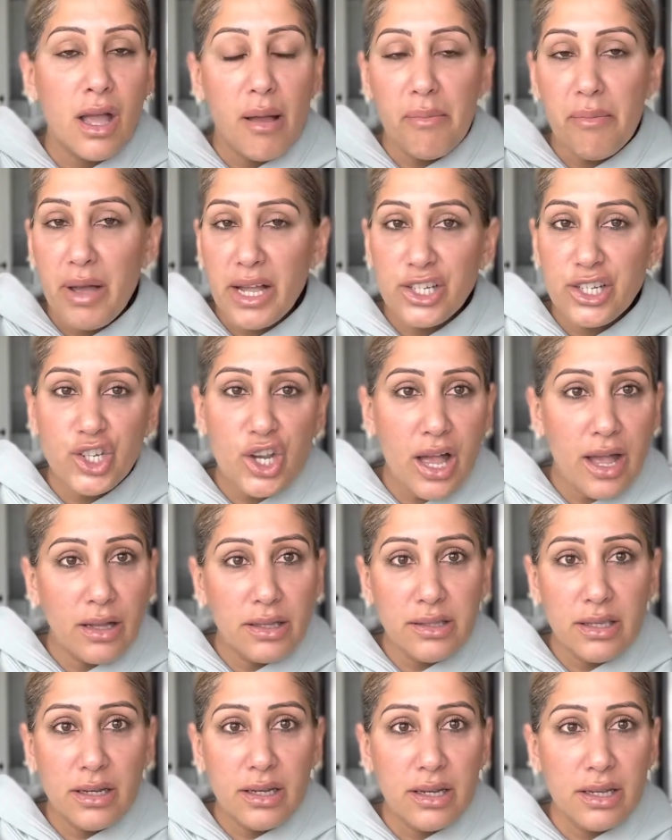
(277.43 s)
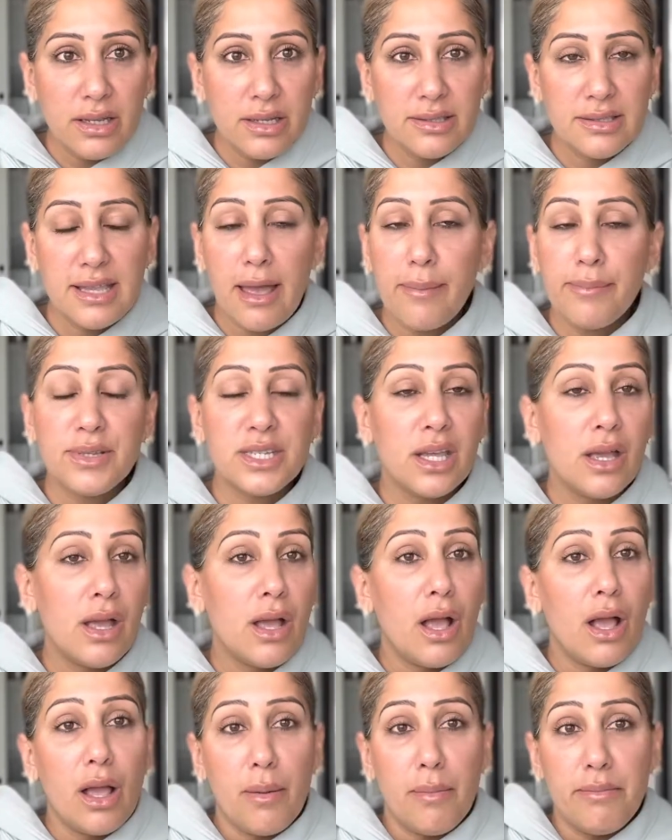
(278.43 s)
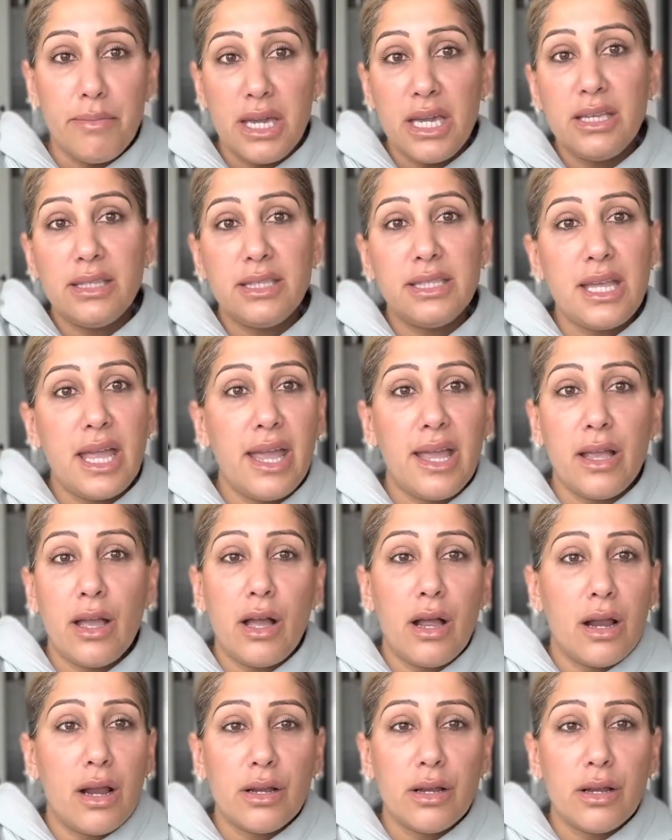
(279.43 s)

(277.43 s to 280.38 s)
my child didn't accept me saying,